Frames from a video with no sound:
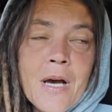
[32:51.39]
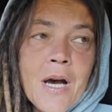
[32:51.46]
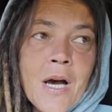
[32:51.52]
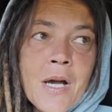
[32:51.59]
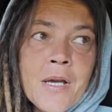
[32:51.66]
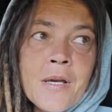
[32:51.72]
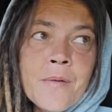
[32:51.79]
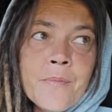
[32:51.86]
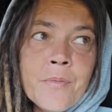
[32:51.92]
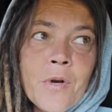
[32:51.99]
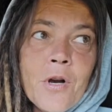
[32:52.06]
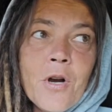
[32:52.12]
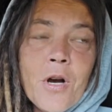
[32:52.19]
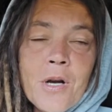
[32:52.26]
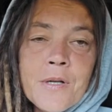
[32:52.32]
I am
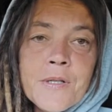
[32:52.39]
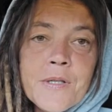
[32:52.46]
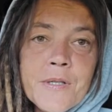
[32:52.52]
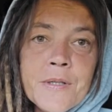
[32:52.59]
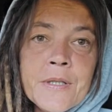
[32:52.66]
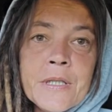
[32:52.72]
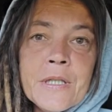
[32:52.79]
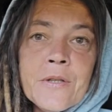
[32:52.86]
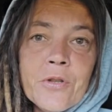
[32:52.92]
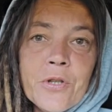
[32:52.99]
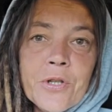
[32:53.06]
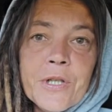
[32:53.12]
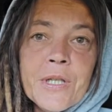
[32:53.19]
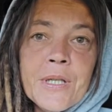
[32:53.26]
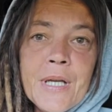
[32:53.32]
constantly
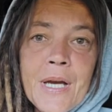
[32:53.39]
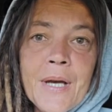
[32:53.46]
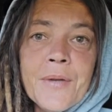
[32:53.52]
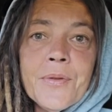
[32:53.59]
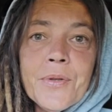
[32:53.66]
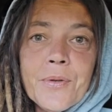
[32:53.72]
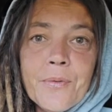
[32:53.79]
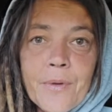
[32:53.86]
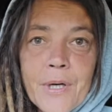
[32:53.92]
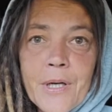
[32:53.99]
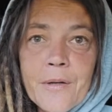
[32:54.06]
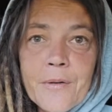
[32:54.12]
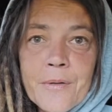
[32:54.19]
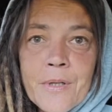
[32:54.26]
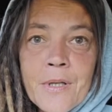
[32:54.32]
looking at the
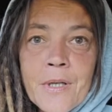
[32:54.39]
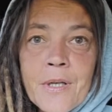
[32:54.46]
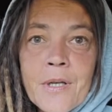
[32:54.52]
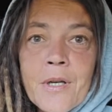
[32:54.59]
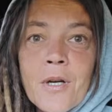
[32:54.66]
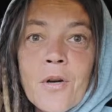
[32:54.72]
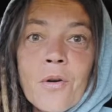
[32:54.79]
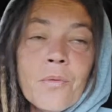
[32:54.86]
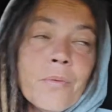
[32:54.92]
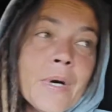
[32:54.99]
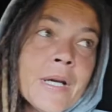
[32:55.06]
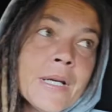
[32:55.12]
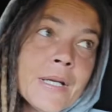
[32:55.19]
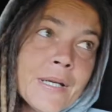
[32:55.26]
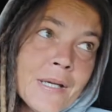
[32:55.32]
ground.
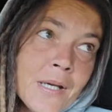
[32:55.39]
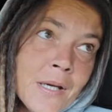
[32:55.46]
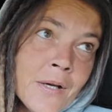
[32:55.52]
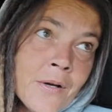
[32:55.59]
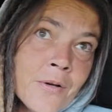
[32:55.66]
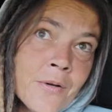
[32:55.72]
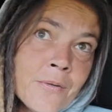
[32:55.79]
Right now,